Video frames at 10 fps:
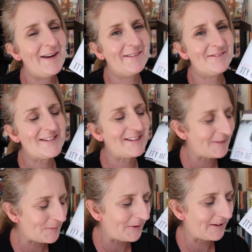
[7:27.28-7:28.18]
I'm
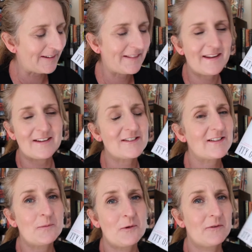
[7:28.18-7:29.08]
disappointed that
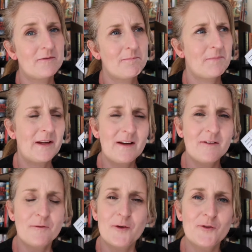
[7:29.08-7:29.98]
she won't be
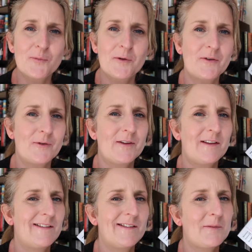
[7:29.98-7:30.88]
in future books, or
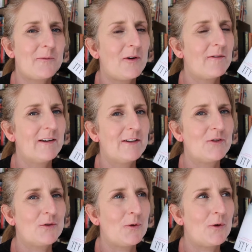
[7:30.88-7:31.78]
at least I'm not really
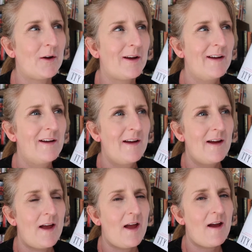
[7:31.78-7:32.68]
sure
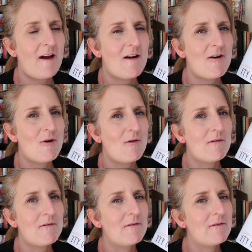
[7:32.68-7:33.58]

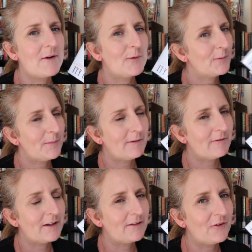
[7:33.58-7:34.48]
how it would be
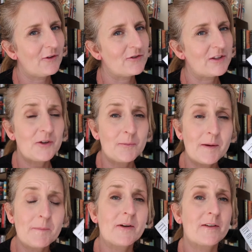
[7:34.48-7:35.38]
written so she could
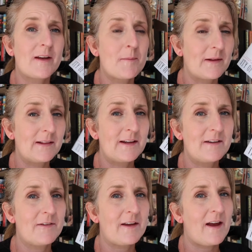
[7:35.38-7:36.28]
be, because I
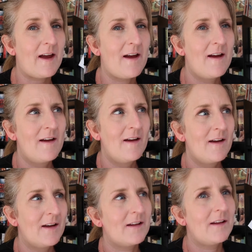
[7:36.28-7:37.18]
believe that
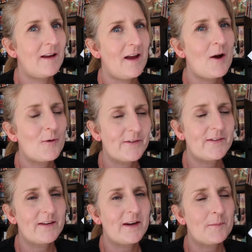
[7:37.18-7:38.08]
how it's
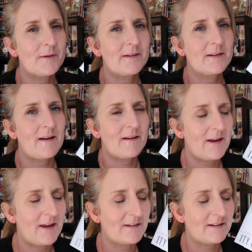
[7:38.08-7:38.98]
set up is uh,
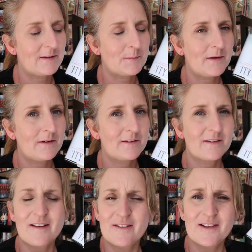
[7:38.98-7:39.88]
Cassidy's
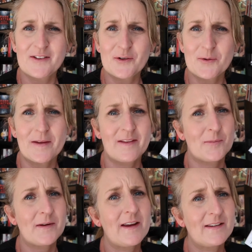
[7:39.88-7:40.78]
parents. I already talked about this,
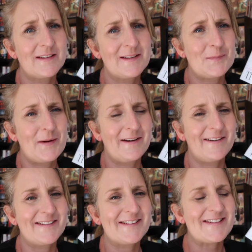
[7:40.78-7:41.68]
but Cassidy's
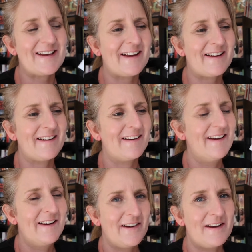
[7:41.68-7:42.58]
parents uh,
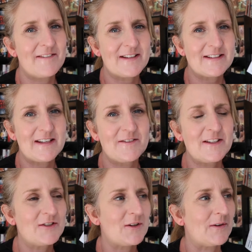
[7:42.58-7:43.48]
have this
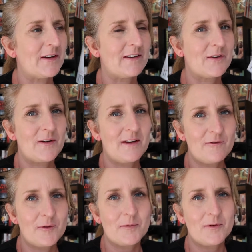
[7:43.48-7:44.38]
TV show, and so
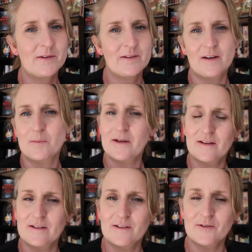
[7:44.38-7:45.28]
every book is going to be
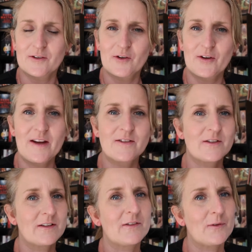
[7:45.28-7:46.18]
in a different
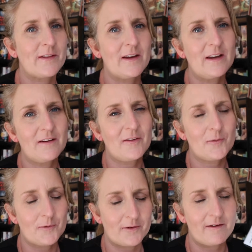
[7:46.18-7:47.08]
location. So at the end of
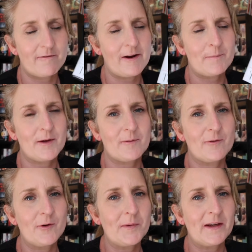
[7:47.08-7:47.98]
this book, they wrapped up
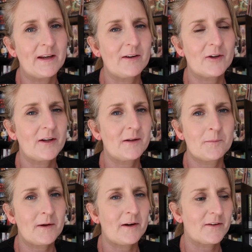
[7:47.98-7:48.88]
filming in
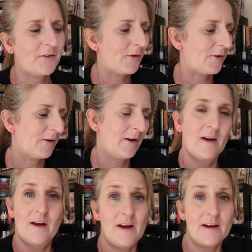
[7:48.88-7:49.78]
Edinburgh, so
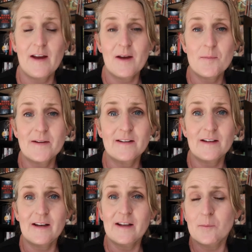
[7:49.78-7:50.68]
it can't be set
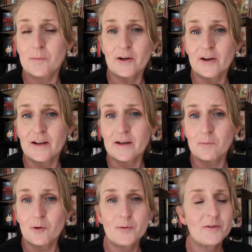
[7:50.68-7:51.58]
in Edinburgh
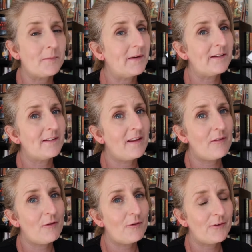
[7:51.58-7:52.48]
anymore, which means
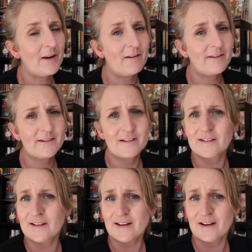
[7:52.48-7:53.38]
that those characters
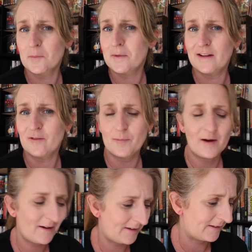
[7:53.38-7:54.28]
are going to be left
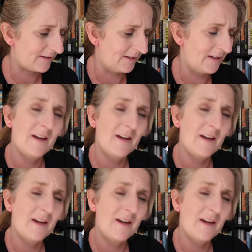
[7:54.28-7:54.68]
behind.